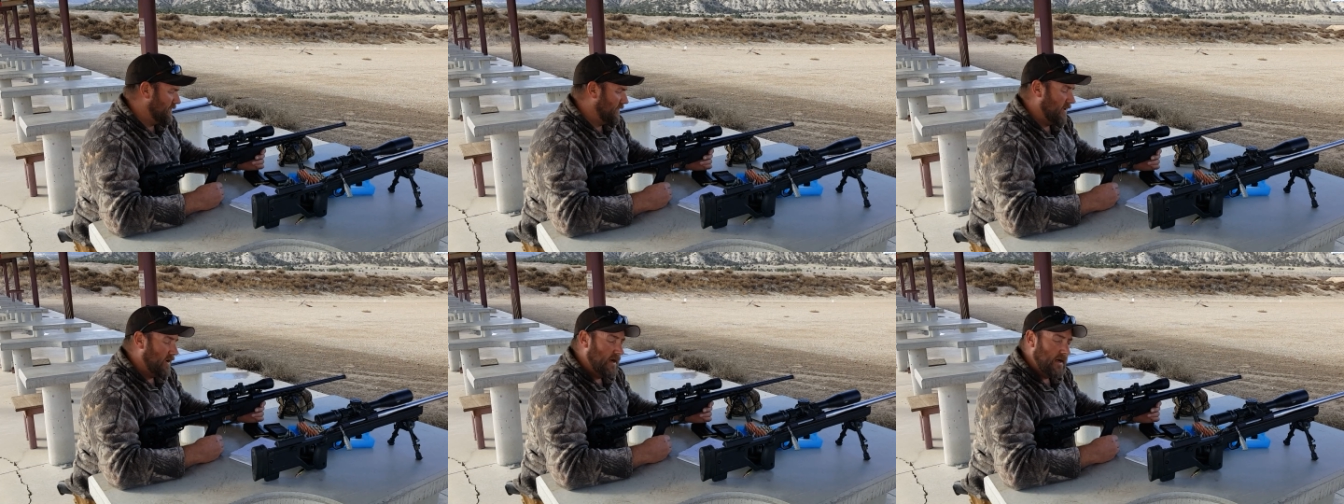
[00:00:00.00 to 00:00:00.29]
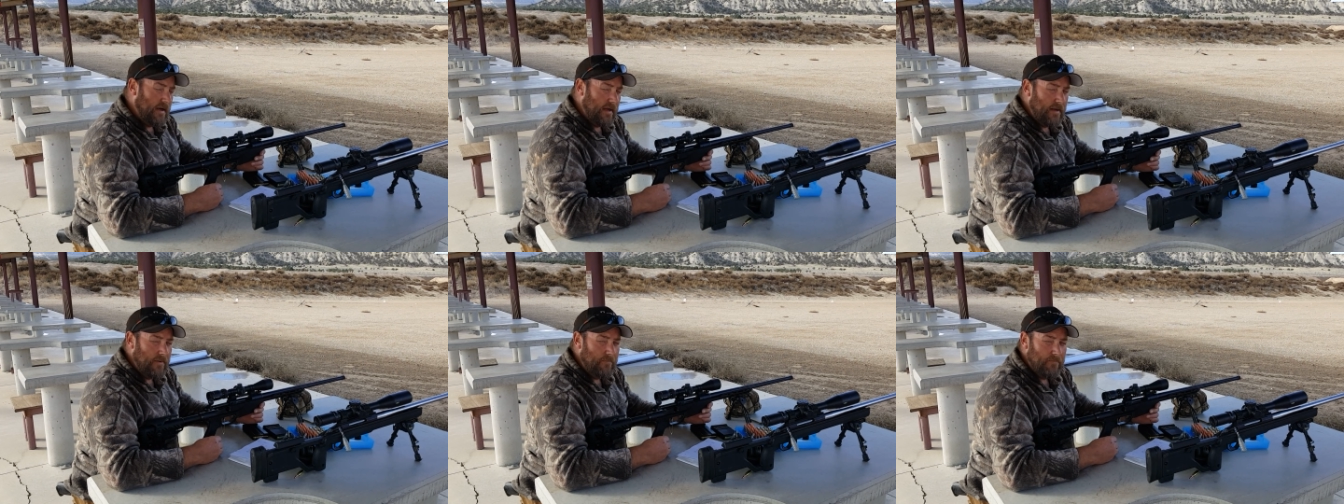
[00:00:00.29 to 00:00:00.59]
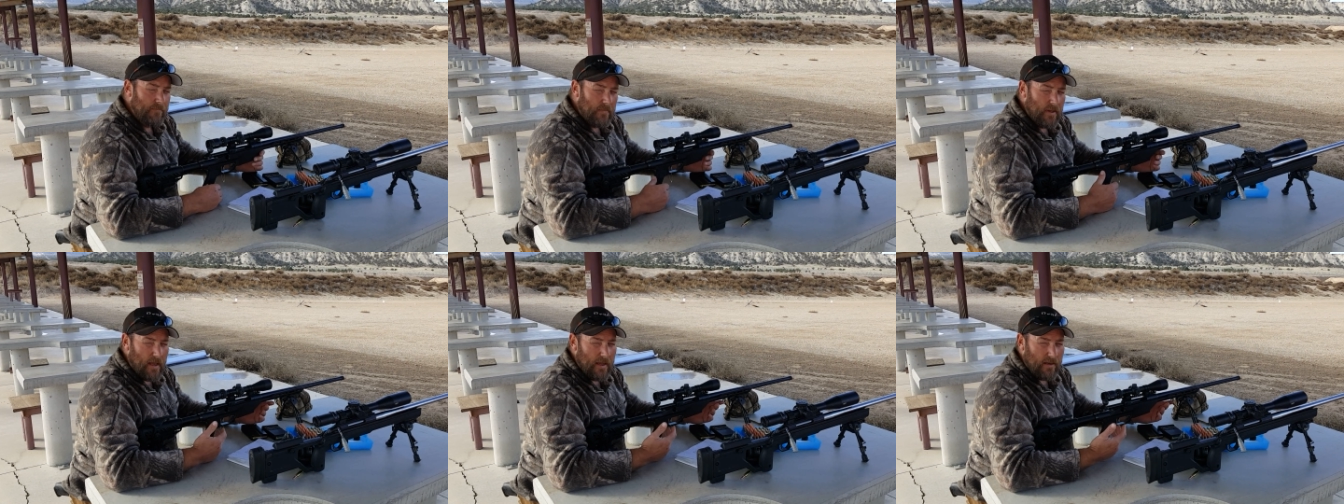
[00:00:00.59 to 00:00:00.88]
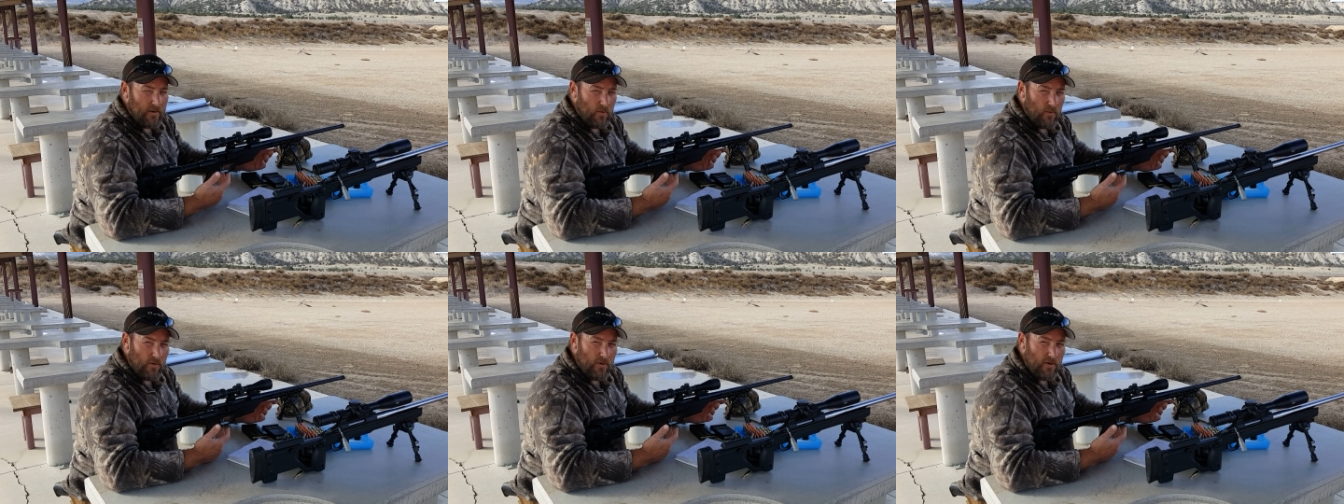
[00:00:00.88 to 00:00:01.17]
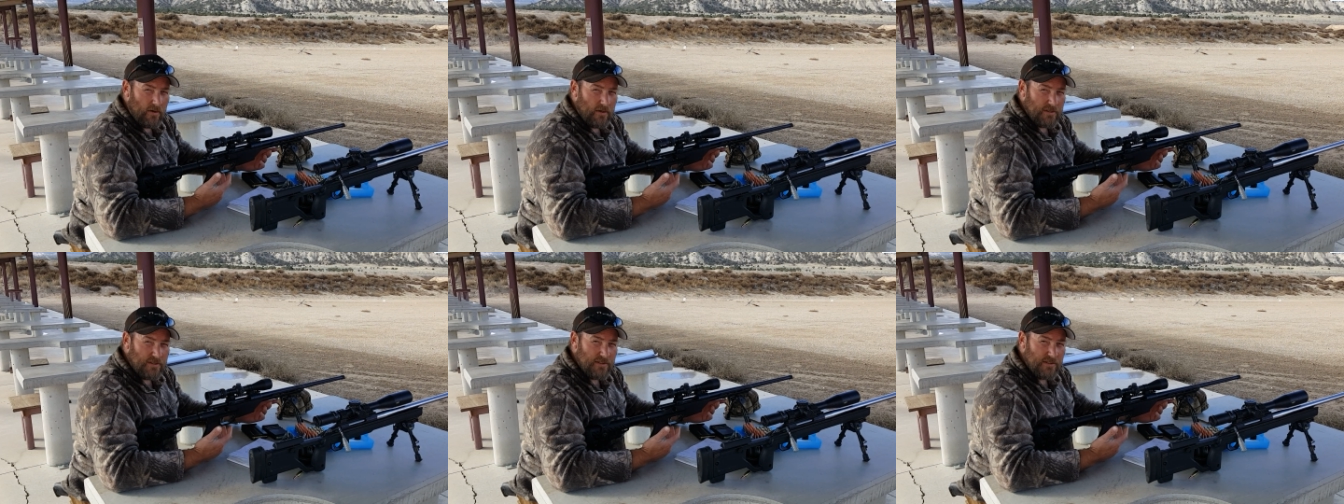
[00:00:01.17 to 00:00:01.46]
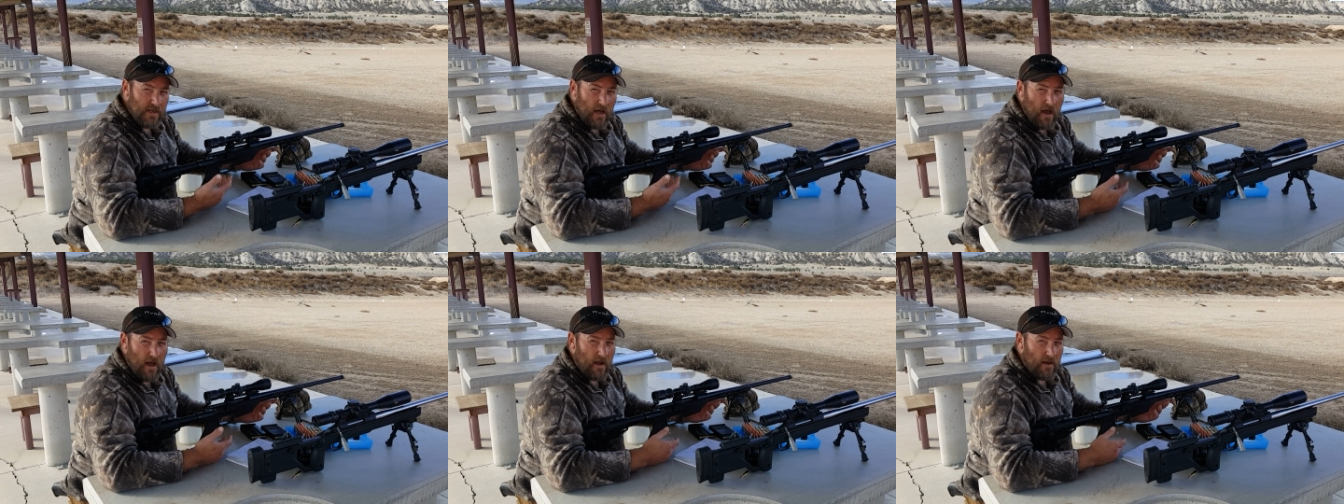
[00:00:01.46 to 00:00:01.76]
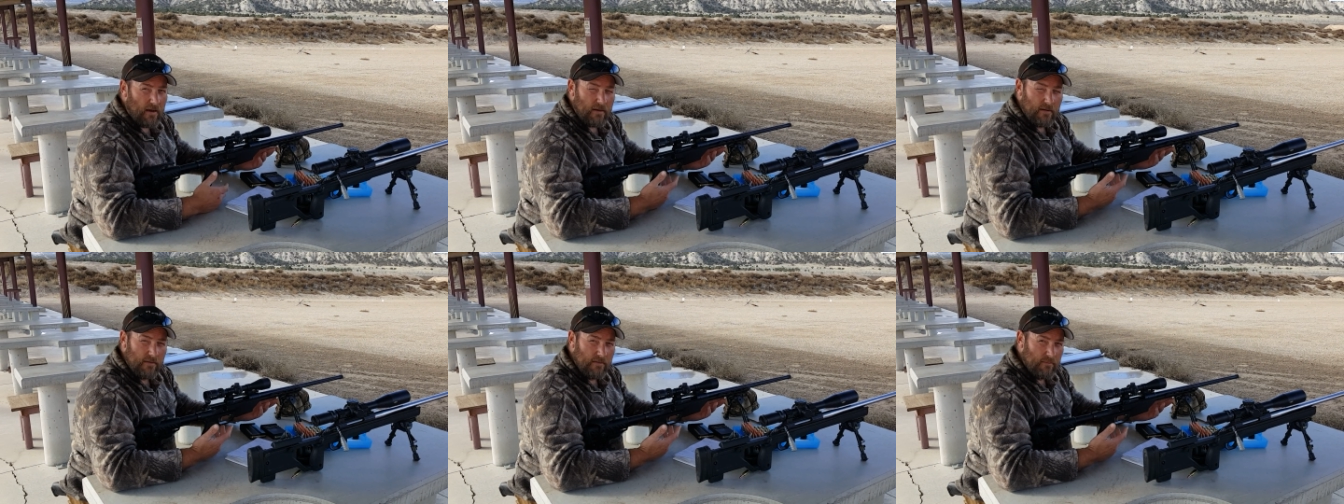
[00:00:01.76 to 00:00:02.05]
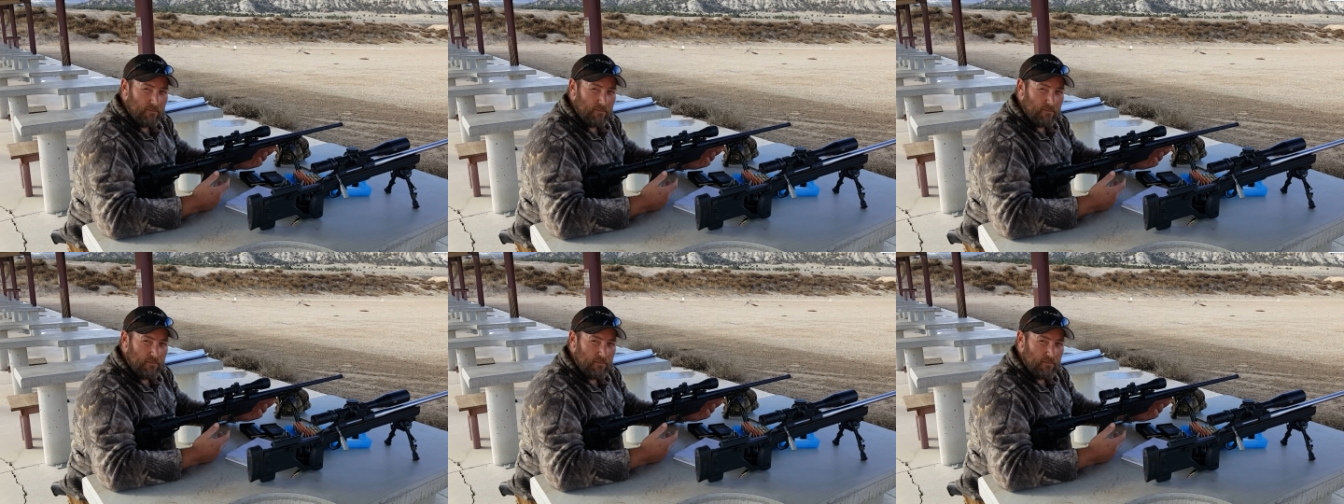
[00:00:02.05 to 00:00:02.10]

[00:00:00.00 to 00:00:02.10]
for hunting, I can order a stock,